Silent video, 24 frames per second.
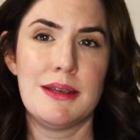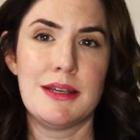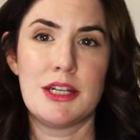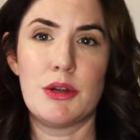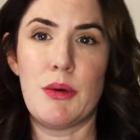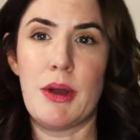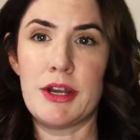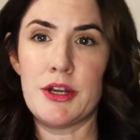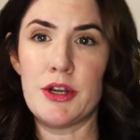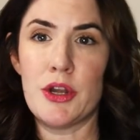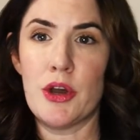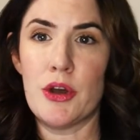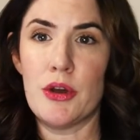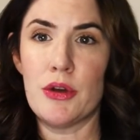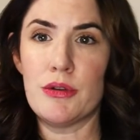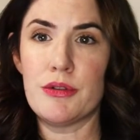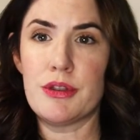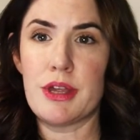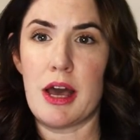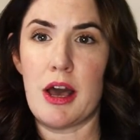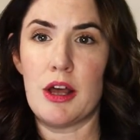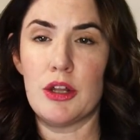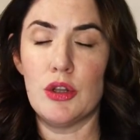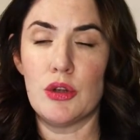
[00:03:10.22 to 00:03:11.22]
Now, I know
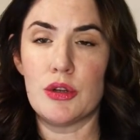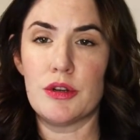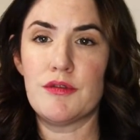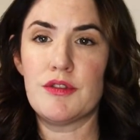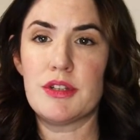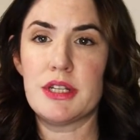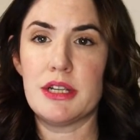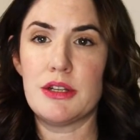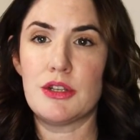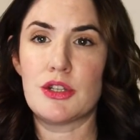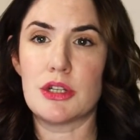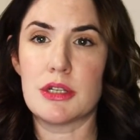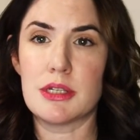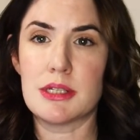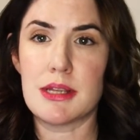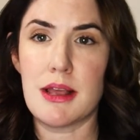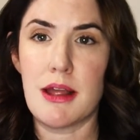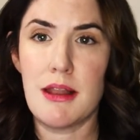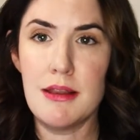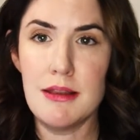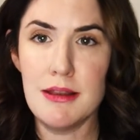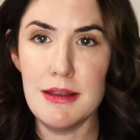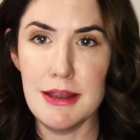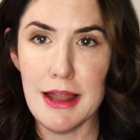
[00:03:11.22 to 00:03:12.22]
that a lot of
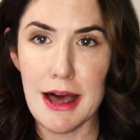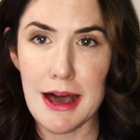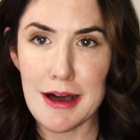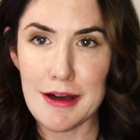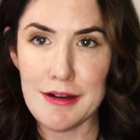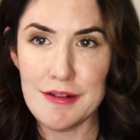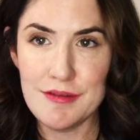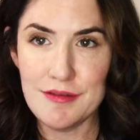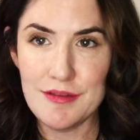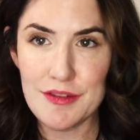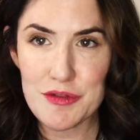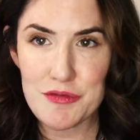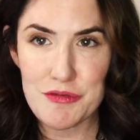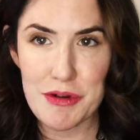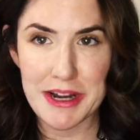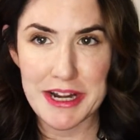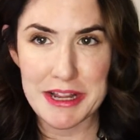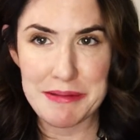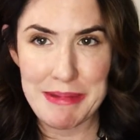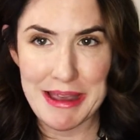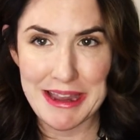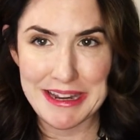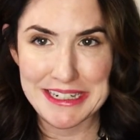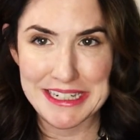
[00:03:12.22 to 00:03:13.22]
teachers love
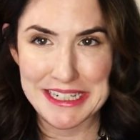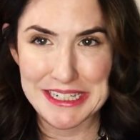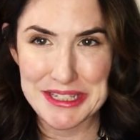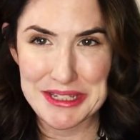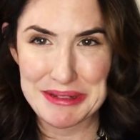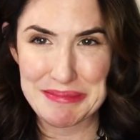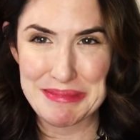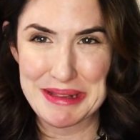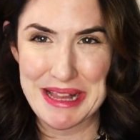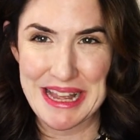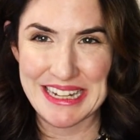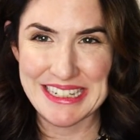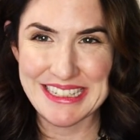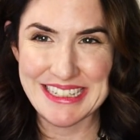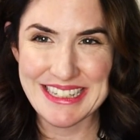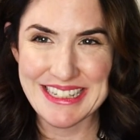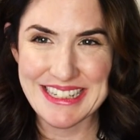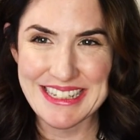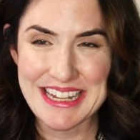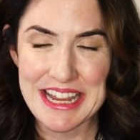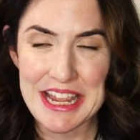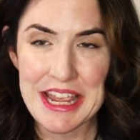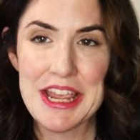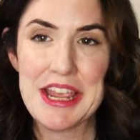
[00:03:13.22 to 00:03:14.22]
ready-made lesson
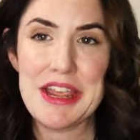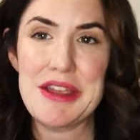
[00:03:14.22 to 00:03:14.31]
plans.